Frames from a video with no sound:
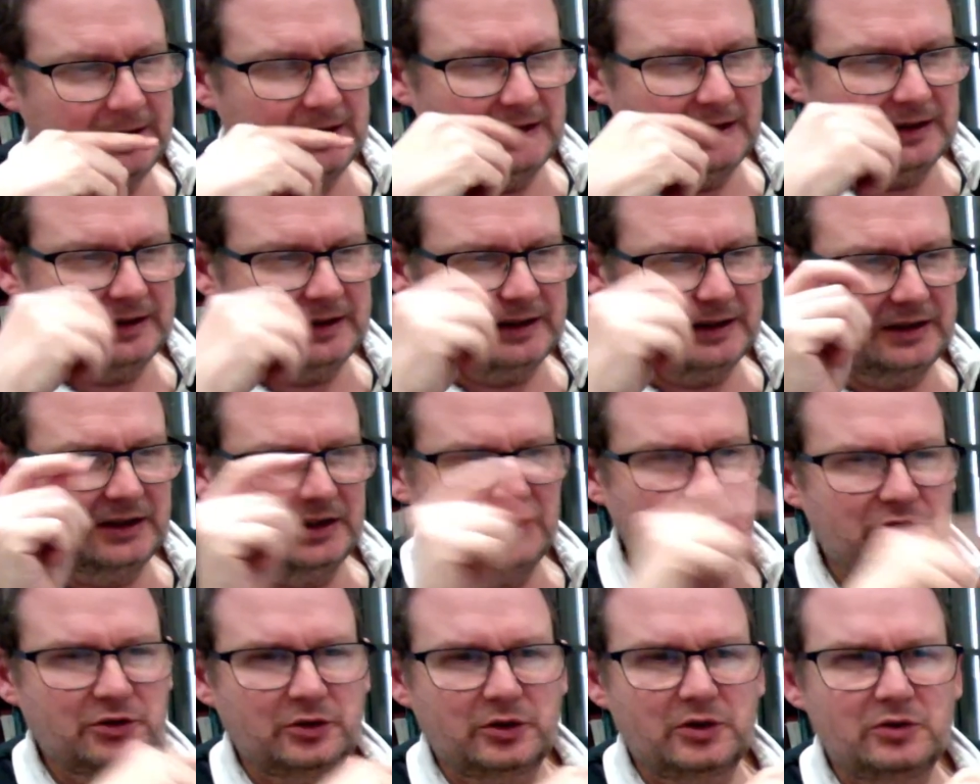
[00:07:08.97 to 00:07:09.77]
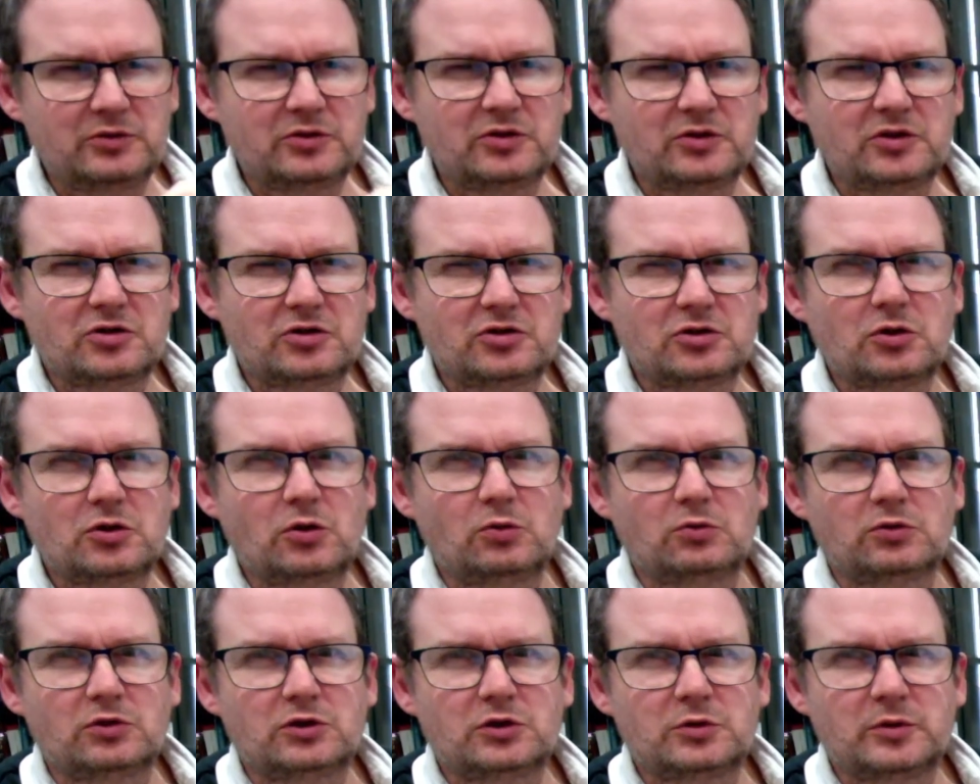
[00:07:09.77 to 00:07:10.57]
Okay, so it uses
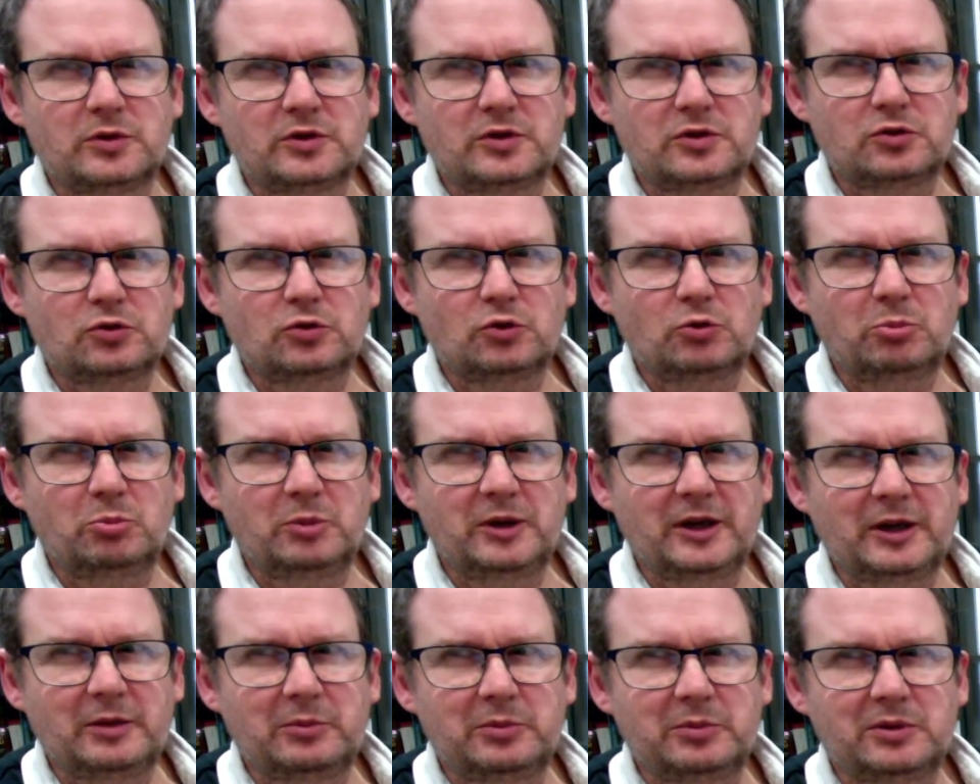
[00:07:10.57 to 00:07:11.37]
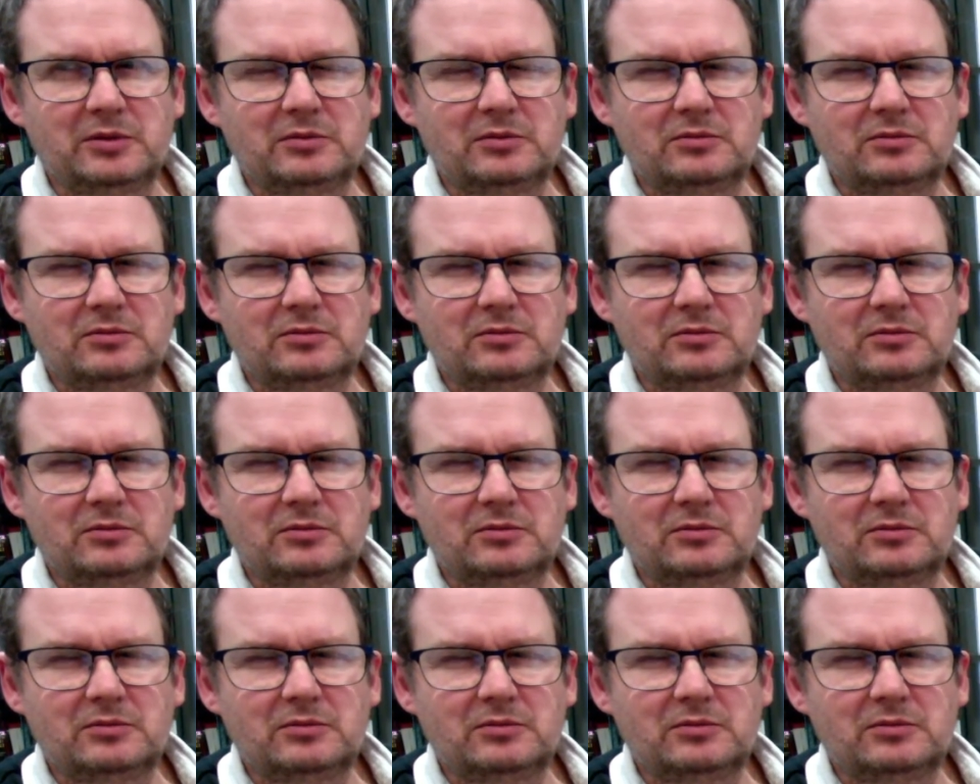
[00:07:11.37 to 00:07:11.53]
Salt to install pip.